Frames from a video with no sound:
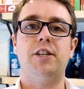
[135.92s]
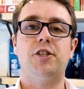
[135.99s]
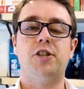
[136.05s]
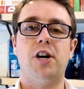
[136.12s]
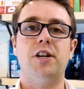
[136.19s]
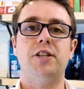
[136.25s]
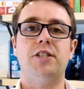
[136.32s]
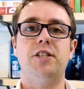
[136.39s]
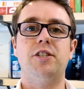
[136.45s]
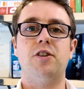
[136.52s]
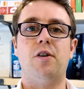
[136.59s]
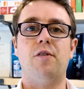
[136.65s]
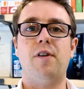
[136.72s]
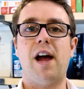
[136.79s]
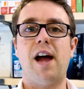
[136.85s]
chances
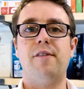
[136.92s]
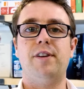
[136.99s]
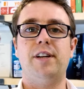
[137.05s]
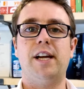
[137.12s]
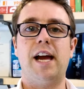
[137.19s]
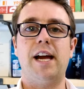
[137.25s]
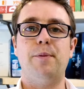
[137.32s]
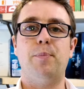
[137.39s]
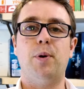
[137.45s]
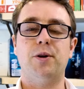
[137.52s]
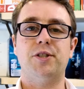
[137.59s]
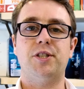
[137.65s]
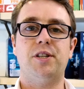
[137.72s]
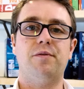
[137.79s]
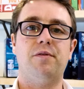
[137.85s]
of having a
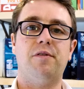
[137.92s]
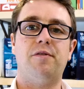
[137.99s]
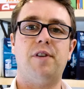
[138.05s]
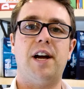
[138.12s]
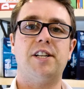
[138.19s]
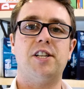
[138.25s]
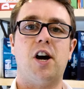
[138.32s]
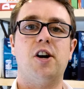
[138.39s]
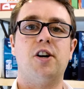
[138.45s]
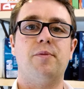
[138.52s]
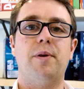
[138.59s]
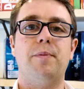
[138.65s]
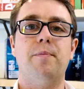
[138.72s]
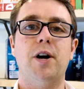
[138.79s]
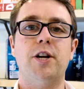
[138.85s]
positive effect are going
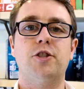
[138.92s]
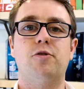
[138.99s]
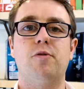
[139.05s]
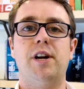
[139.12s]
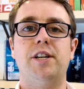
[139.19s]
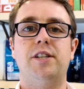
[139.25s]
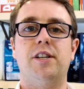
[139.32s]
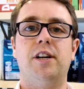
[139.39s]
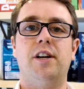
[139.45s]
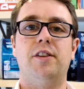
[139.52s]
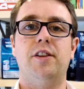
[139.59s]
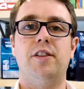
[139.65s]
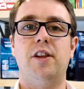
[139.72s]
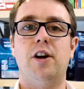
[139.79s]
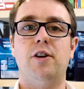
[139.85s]
to be much greater
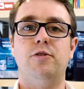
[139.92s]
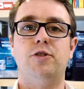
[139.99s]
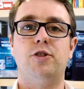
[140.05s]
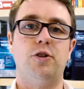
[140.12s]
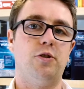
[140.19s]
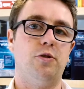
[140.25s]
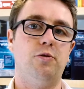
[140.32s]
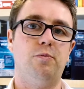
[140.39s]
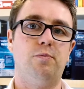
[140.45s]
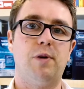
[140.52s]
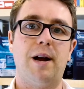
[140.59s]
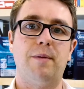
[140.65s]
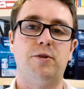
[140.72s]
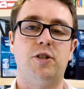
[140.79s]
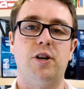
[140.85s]
than those who
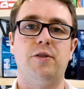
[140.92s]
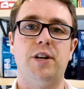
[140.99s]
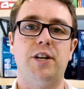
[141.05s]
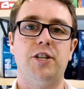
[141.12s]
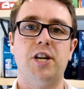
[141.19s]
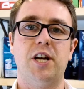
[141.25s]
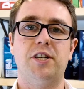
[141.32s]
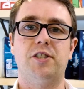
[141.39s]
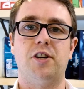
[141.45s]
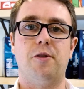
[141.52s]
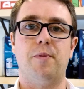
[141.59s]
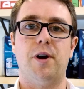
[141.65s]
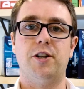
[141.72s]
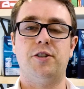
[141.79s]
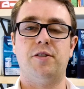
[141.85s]
perhaps don't ingest so
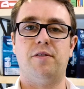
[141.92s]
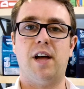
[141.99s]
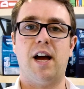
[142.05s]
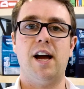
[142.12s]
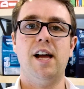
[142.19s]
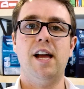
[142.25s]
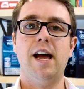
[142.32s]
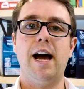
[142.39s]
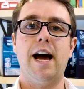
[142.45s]
much of that